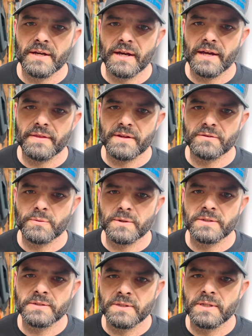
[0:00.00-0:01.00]
And this
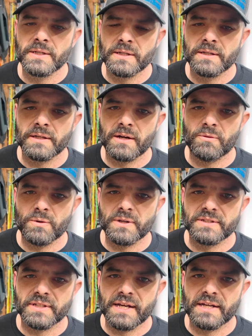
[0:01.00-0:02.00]
one, I want
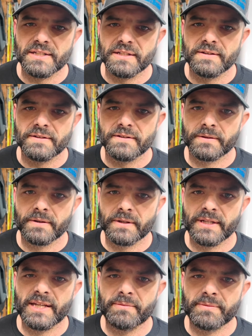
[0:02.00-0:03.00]
it to kind of
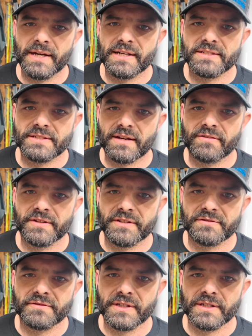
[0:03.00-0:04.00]
keep that
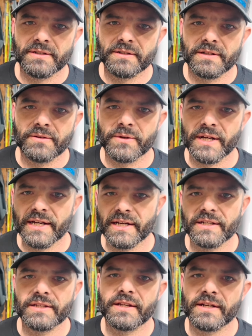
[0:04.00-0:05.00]
70s feel. And when I
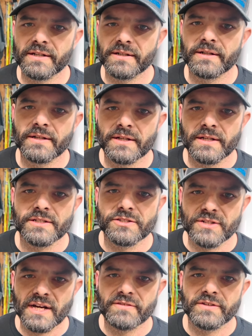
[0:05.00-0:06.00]
get in there and
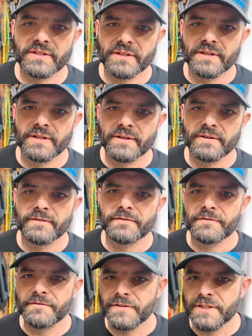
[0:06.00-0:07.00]
drive it,
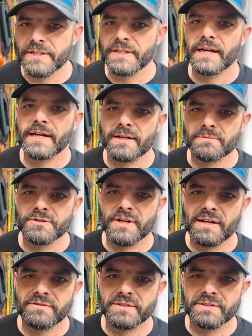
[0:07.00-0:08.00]
feel like I'm
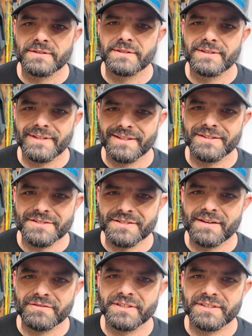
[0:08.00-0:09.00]
driving in the
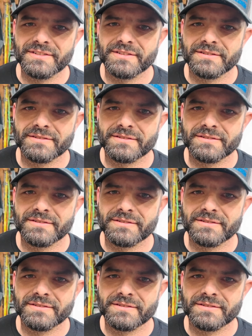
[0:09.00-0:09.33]
70s.